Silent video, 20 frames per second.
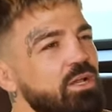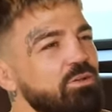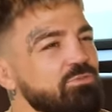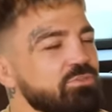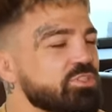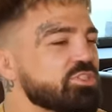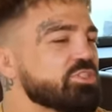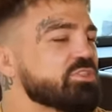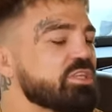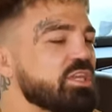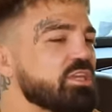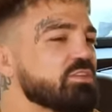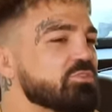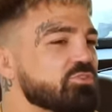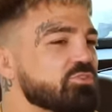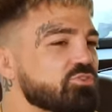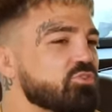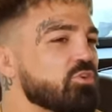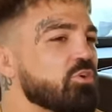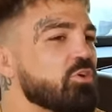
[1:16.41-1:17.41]
I was just getting
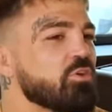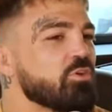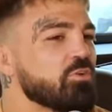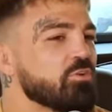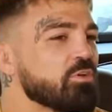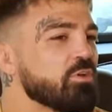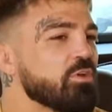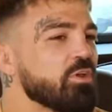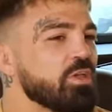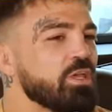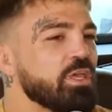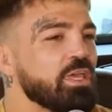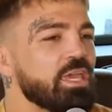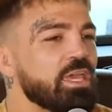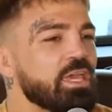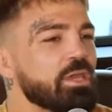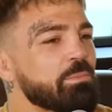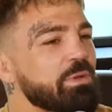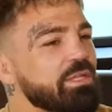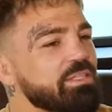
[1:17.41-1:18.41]
strong,
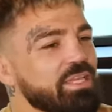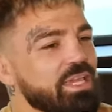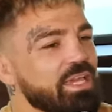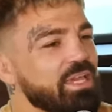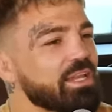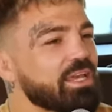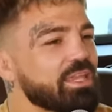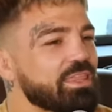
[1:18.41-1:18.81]
and my dad,